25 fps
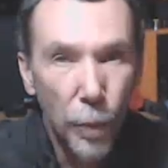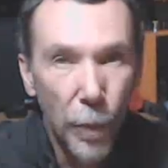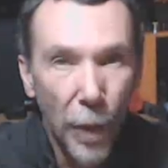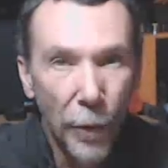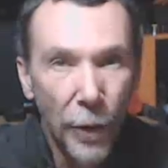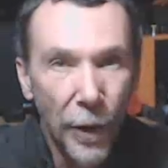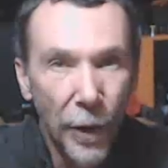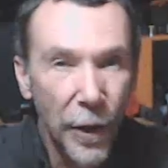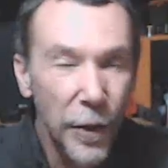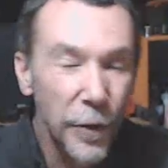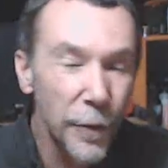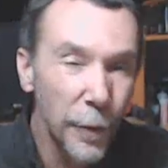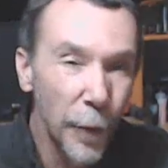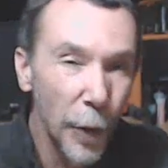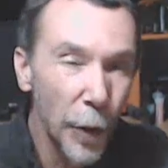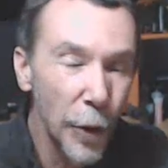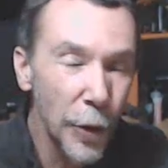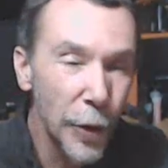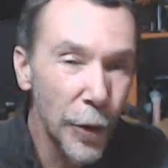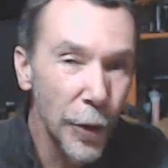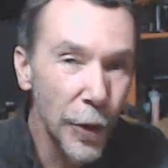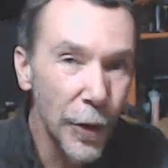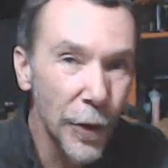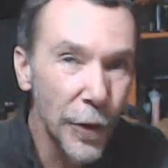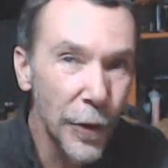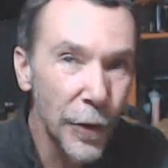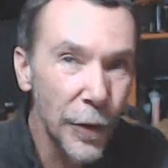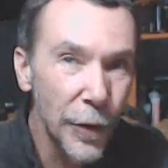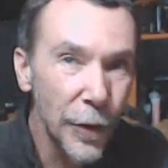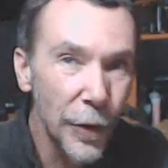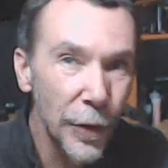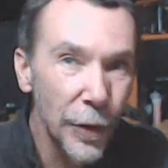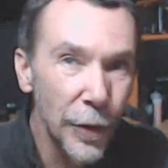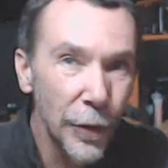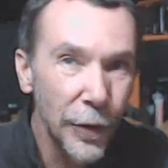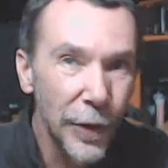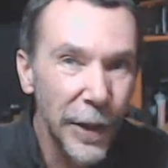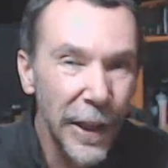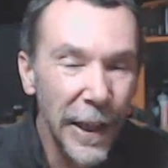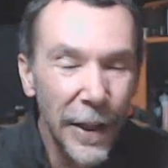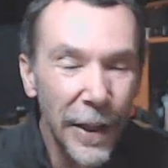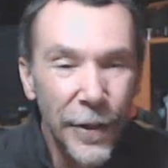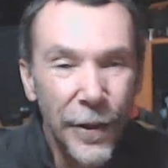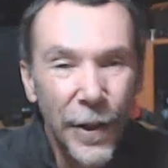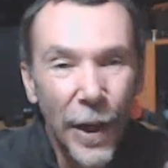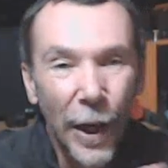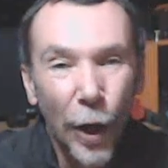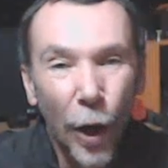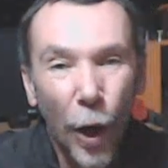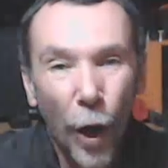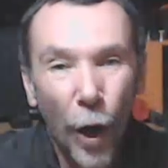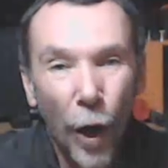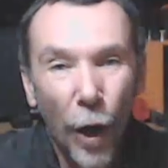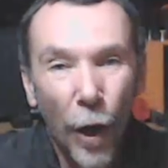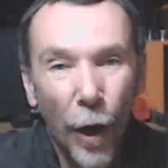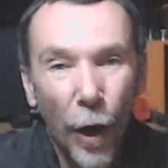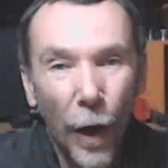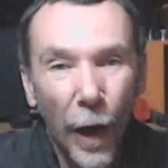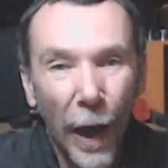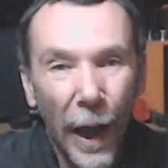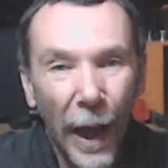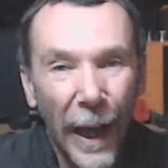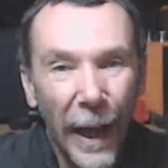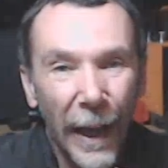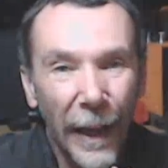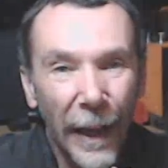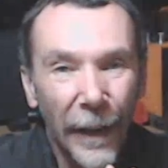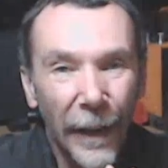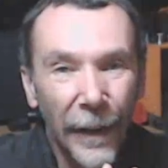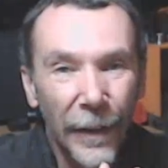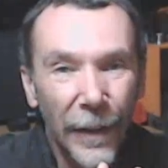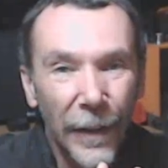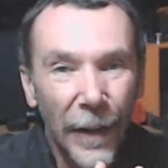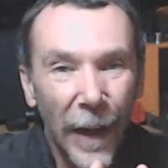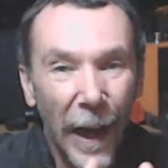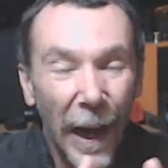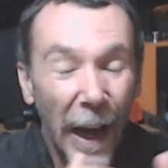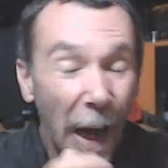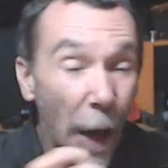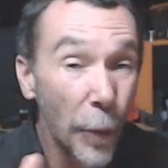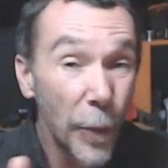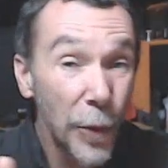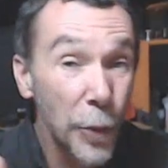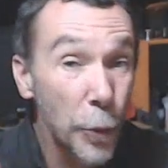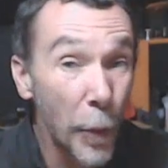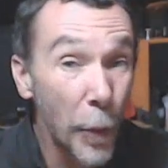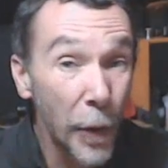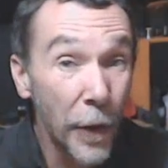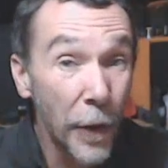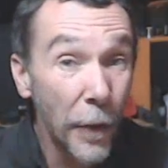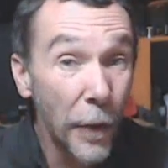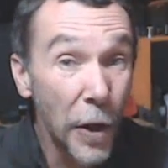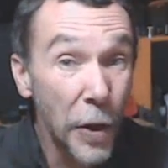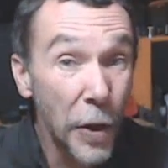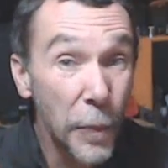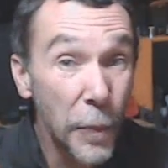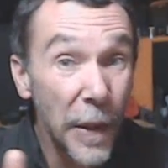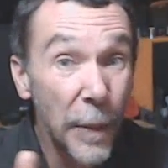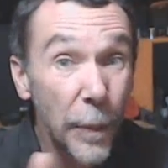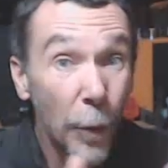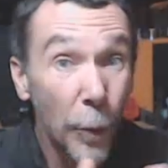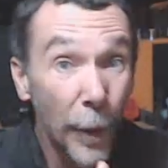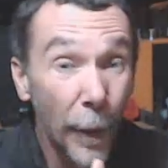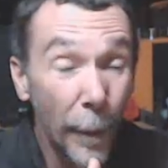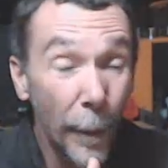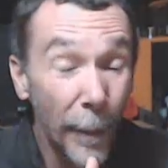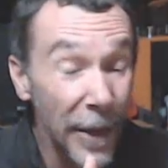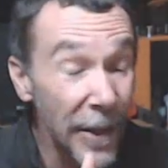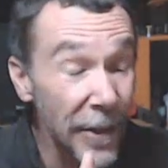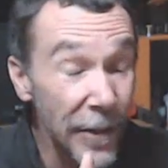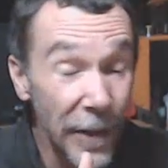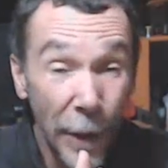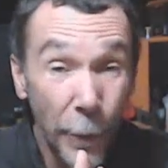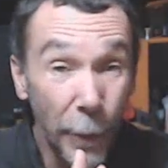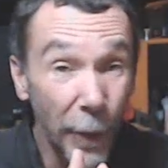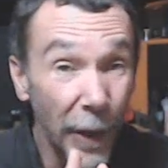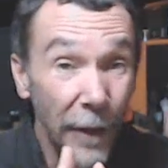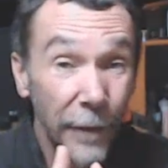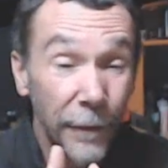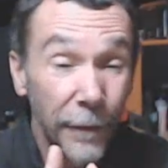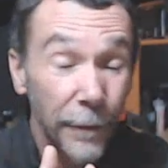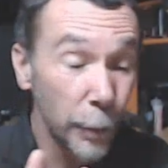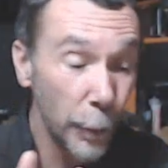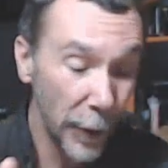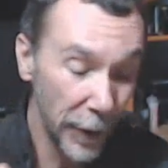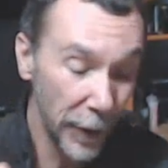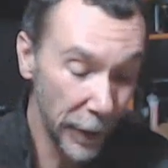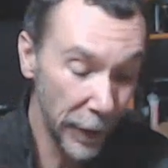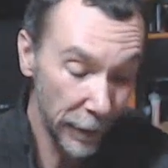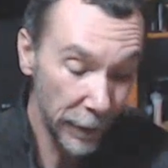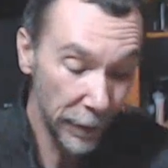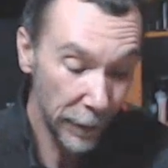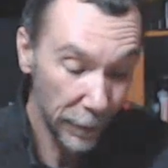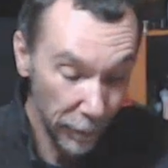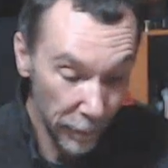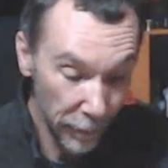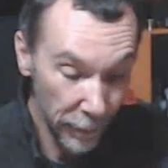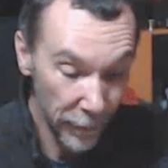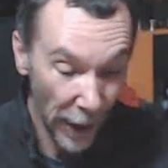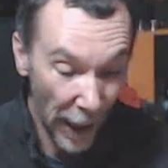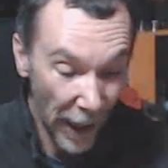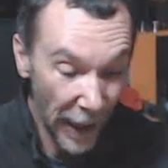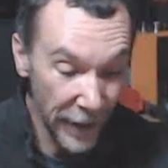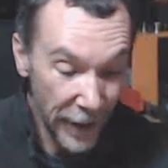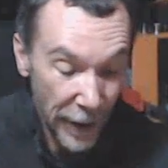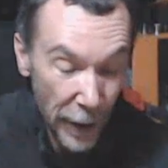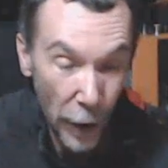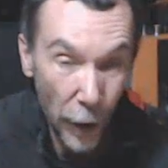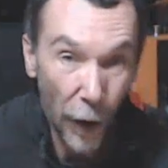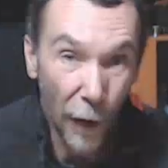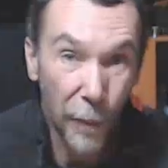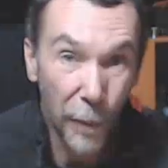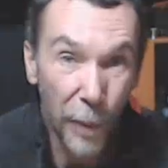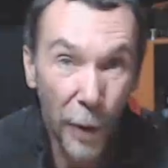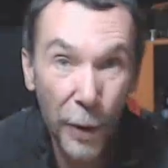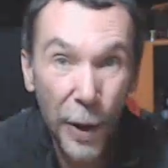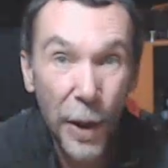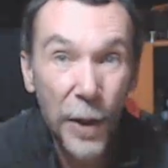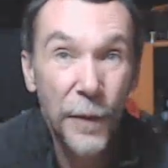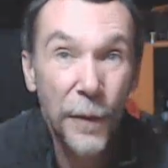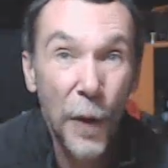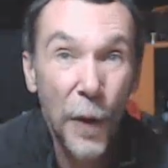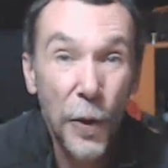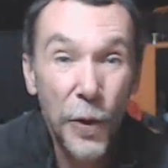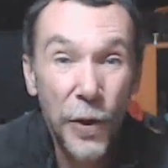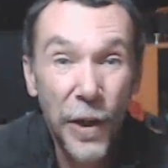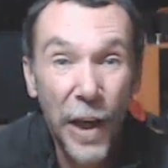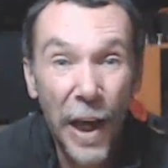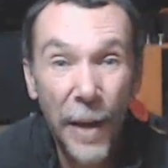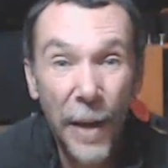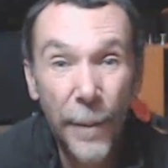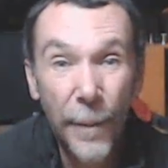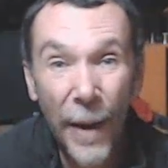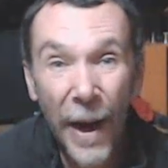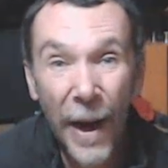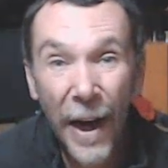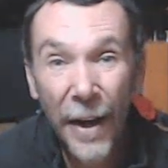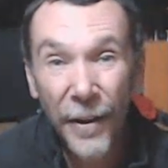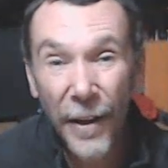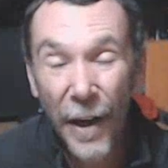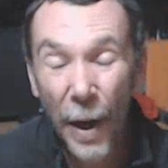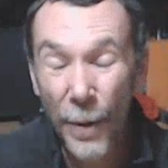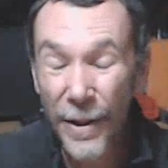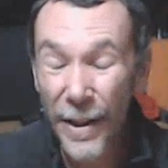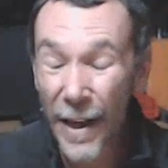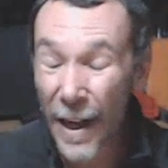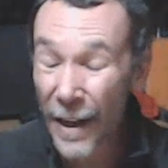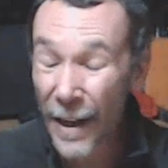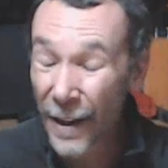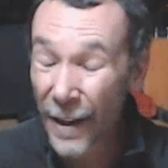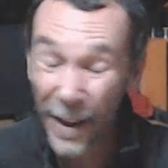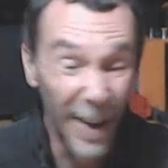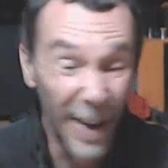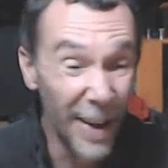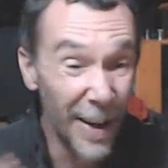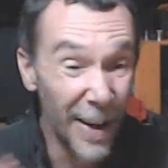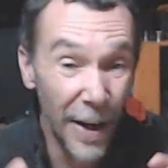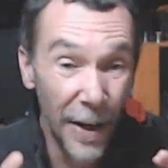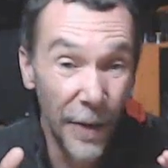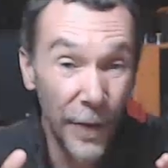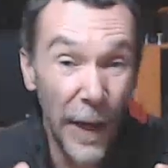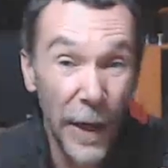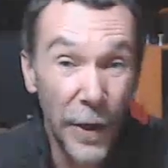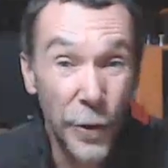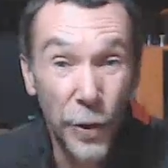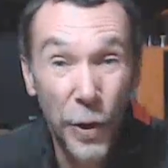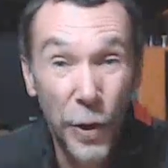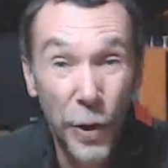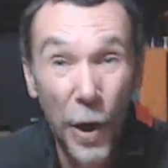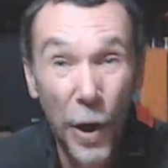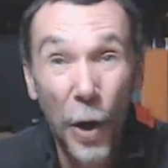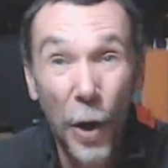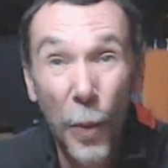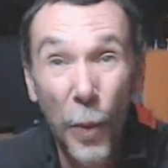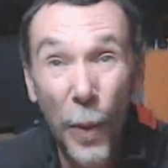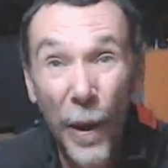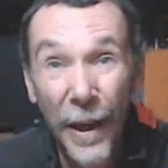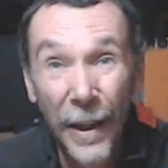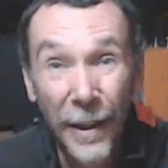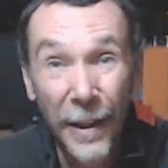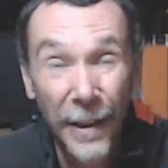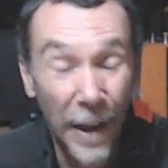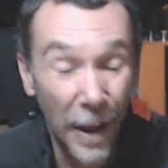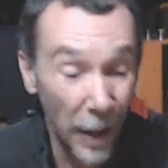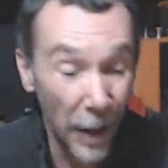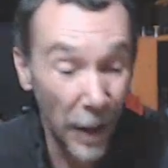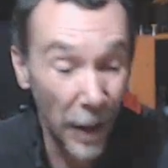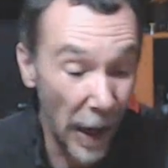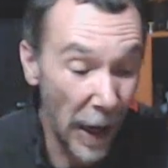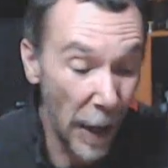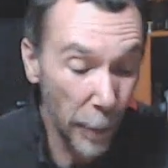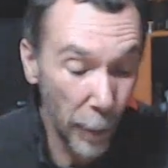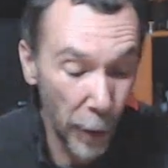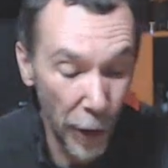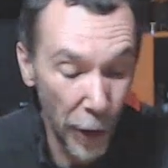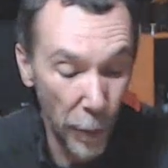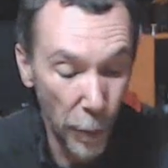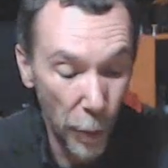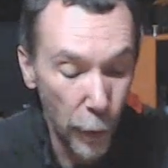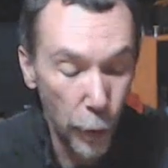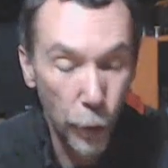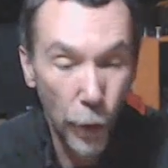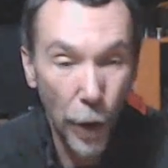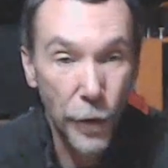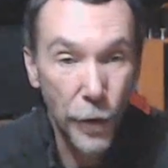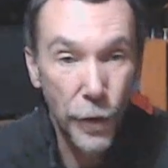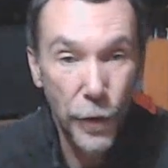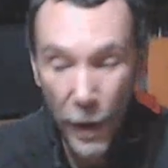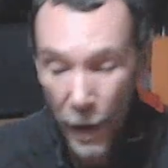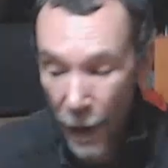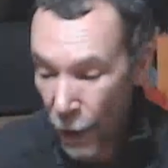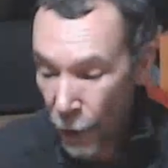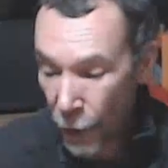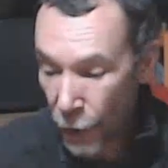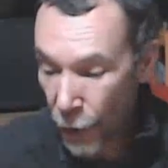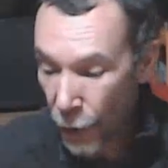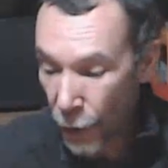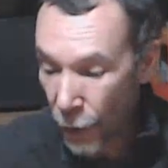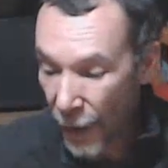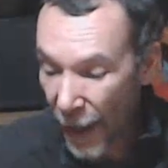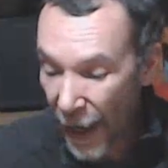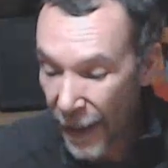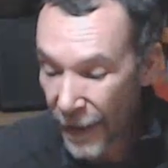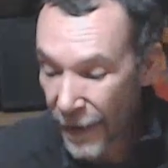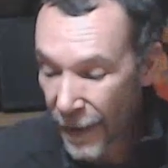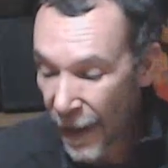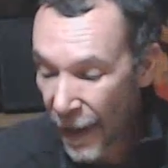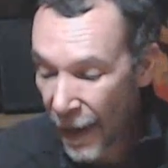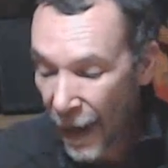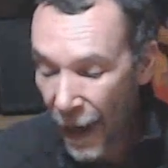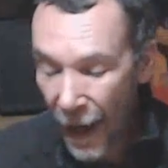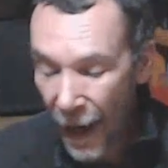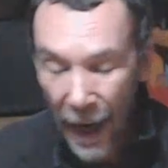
mirrorless versus DSLR, and I was one of those people. I must say, when the idea of mirrorless first came out, I was like, there's no way in hell I'm going to move across to that.